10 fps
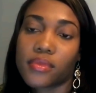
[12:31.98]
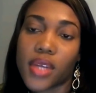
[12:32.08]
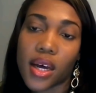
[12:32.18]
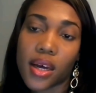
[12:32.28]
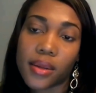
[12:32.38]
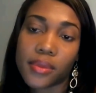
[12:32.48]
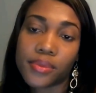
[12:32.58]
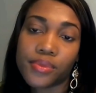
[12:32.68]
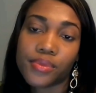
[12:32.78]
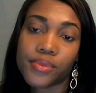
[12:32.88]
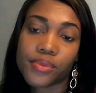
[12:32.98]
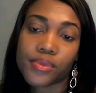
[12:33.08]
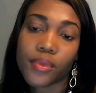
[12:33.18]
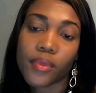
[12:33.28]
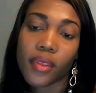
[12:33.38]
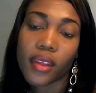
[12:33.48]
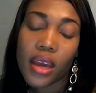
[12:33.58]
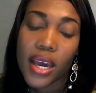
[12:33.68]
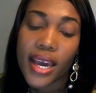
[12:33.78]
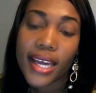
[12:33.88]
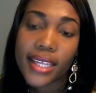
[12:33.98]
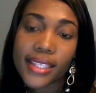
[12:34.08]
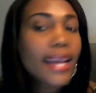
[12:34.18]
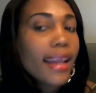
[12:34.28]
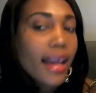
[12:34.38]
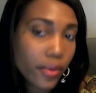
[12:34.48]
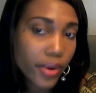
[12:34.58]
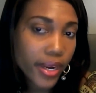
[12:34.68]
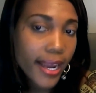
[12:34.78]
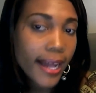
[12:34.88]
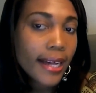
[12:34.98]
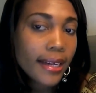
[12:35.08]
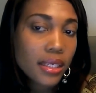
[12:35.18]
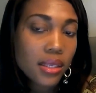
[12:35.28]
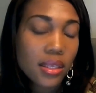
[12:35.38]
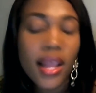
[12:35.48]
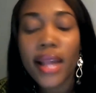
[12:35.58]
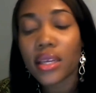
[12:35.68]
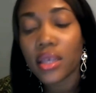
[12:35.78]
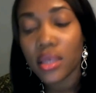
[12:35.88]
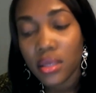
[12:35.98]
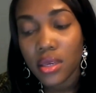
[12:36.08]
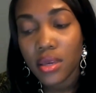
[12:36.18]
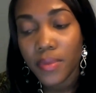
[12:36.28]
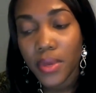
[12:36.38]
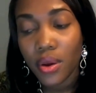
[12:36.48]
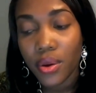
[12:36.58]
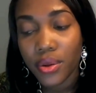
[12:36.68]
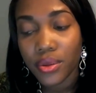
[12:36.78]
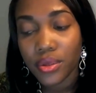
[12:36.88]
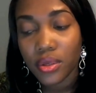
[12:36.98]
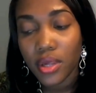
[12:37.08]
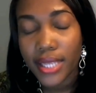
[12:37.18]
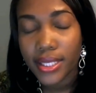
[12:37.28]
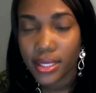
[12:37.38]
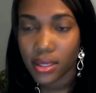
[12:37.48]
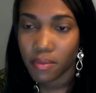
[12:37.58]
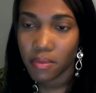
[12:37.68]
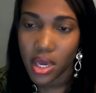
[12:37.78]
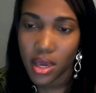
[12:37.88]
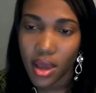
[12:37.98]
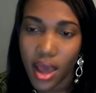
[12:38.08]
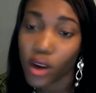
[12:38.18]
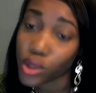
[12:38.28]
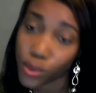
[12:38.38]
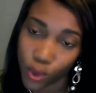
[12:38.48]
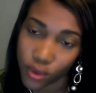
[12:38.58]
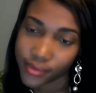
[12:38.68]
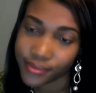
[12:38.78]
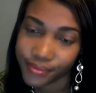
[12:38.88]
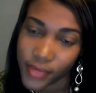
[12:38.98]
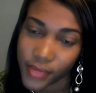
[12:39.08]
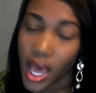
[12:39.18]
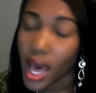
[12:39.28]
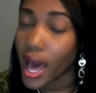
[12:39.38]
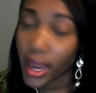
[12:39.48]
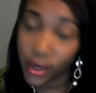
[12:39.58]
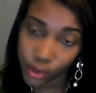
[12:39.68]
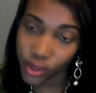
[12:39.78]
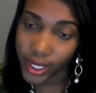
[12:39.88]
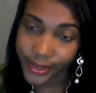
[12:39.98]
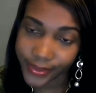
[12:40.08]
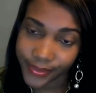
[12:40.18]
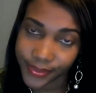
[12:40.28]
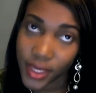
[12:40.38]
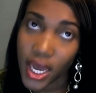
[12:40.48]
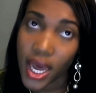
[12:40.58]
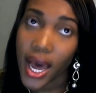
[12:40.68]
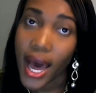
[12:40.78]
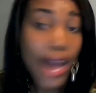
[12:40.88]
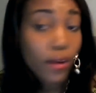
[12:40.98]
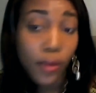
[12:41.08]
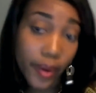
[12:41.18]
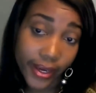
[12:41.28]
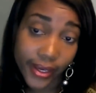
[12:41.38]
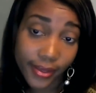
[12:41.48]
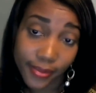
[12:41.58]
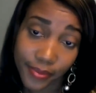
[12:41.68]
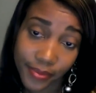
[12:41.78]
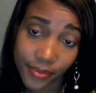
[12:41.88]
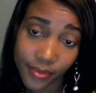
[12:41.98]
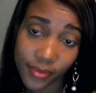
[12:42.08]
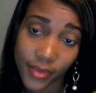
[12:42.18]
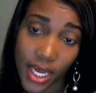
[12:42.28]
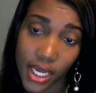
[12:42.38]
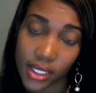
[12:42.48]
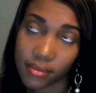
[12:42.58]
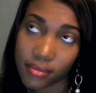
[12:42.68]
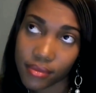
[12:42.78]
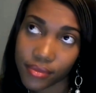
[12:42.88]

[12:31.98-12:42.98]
Um, in that area, it's not easy because let's see, me, I don't smoke, I don't drink, I don't party. Um,